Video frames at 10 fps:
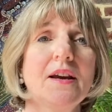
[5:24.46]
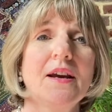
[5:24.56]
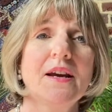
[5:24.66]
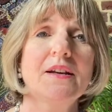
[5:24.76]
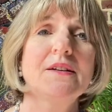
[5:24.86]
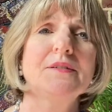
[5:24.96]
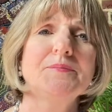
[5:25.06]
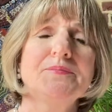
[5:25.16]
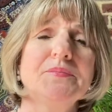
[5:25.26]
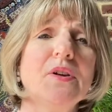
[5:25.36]
And
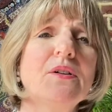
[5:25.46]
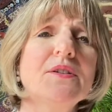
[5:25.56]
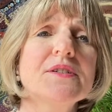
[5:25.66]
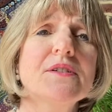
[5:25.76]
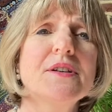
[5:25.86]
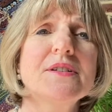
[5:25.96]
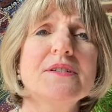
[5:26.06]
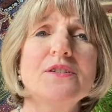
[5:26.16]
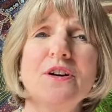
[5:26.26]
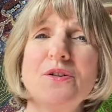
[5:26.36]
also, this is
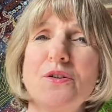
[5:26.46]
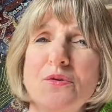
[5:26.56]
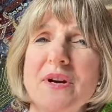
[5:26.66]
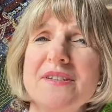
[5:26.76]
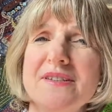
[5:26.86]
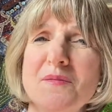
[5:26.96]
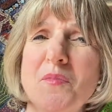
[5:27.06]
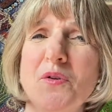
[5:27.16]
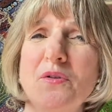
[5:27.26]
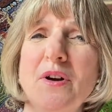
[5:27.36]
not always
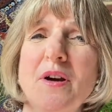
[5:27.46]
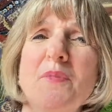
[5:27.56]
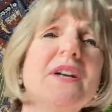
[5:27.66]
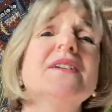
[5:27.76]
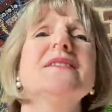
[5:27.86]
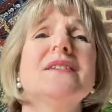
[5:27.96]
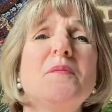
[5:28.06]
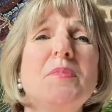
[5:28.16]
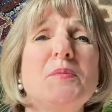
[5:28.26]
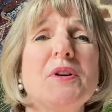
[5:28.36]
simple because
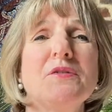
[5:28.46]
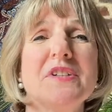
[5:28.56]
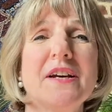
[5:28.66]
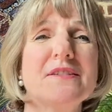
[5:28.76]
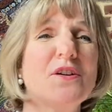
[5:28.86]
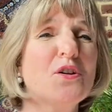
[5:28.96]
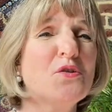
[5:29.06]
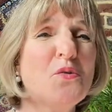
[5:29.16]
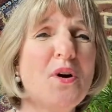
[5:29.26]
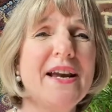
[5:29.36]
some biblical texts are
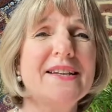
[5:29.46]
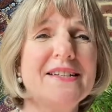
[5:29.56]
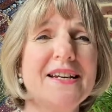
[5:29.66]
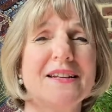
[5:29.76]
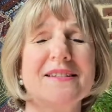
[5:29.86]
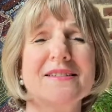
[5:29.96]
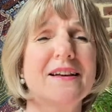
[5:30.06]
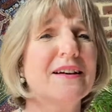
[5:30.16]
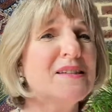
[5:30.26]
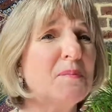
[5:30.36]
quite dense,
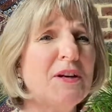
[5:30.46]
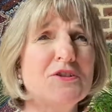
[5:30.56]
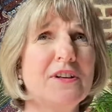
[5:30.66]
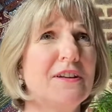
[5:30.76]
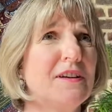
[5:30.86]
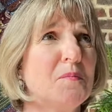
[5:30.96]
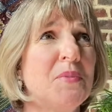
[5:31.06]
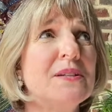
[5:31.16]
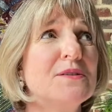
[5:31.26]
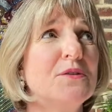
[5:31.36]
especially in the
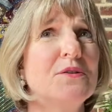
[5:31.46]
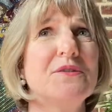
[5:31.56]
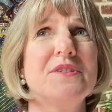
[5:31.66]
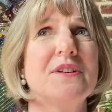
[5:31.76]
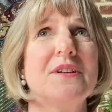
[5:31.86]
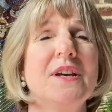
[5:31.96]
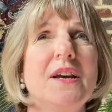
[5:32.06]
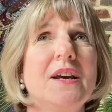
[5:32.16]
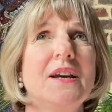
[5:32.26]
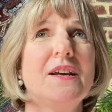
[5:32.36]
epistles and
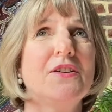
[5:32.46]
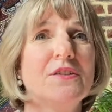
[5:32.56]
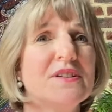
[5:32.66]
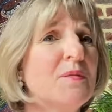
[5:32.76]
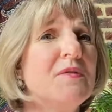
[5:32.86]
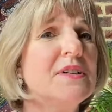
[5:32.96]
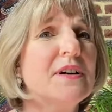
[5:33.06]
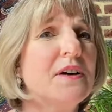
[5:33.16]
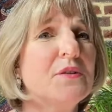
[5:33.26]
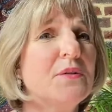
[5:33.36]
some of these
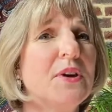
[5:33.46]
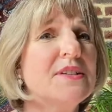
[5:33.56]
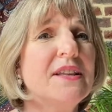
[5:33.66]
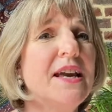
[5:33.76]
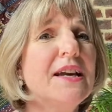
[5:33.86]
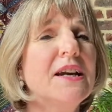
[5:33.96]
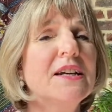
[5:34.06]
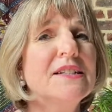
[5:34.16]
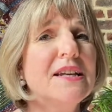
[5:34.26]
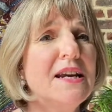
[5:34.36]
other things, and they can
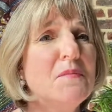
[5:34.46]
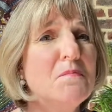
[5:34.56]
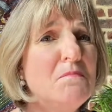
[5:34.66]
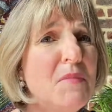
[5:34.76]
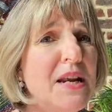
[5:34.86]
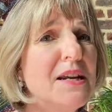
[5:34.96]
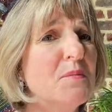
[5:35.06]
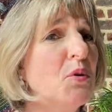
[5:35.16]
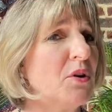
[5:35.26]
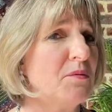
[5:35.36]
contain many
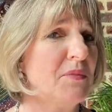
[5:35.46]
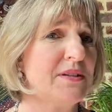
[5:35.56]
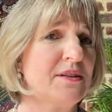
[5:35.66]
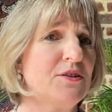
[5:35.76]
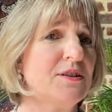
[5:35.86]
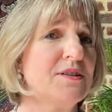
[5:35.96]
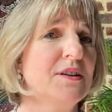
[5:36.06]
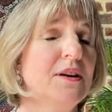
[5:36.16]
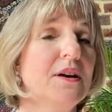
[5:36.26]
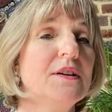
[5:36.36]
important messages.
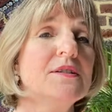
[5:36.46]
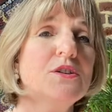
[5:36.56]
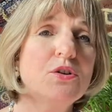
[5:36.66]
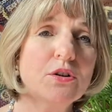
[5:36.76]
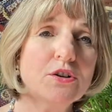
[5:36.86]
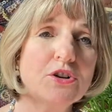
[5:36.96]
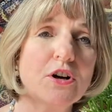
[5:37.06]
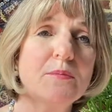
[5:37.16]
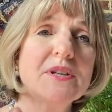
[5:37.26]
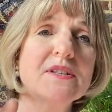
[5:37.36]
So your
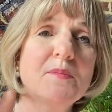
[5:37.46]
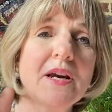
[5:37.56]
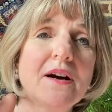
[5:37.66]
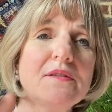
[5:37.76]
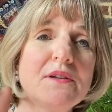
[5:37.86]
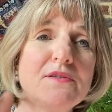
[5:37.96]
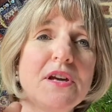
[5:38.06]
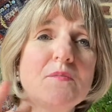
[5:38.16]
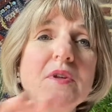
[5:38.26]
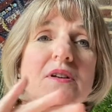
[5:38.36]
job is to pick out the
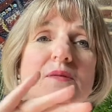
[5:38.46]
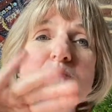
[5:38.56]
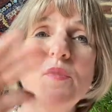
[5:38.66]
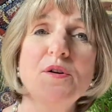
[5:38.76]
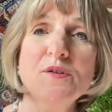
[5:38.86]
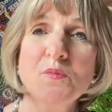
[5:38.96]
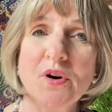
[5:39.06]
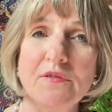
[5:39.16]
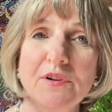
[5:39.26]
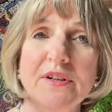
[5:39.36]
theme that is most
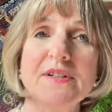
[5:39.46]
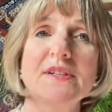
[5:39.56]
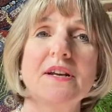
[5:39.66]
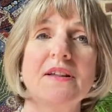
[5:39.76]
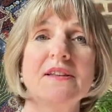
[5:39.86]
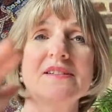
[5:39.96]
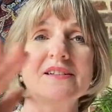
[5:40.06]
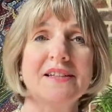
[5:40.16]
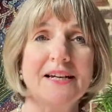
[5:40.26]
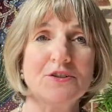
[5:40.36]
prevalent in the
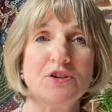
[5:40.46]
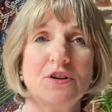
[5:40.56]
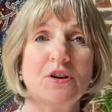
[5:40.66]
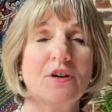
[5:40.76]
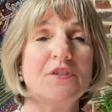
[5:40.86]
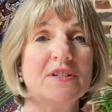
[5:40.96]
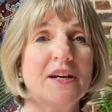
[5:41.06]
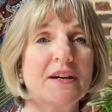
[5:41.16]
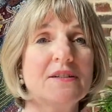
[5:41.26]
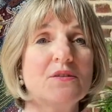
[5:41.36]
selection of the
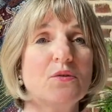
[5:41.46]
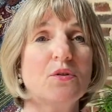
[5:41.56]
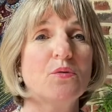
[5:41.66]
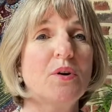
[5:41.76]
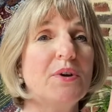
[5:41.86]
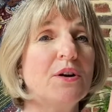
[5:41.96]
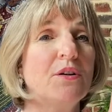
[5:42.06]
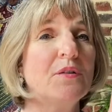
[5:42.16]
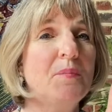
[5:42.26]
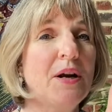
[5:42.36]
text, or what we call
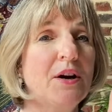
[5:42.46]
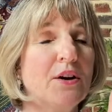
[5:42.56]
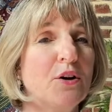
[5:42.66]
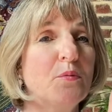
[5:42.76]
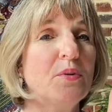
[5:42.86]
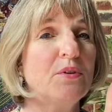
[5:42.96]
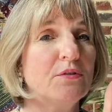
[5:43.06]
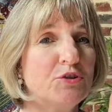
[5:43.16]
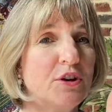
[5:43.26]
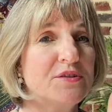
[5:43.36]
the pericope
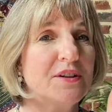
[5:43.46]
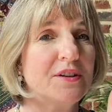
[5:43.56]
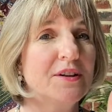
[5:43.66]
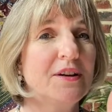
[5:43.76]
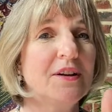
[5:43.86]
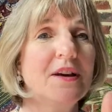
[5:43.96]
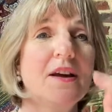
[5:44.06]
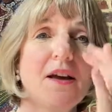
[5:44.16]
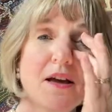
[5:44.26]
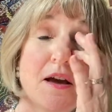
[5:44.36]
you've chosen.
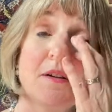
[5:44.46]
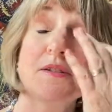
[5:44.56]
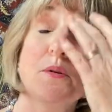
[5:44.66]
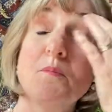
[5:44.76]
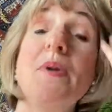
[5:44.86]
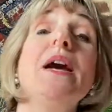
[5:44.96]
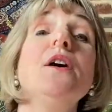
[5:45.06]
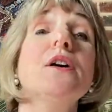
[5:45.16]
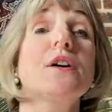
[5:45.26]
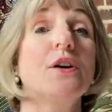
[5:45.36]
So
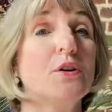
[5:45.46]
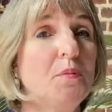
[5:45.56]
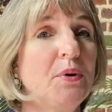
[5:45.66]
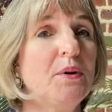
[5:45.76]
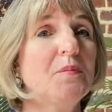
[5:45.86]
pericope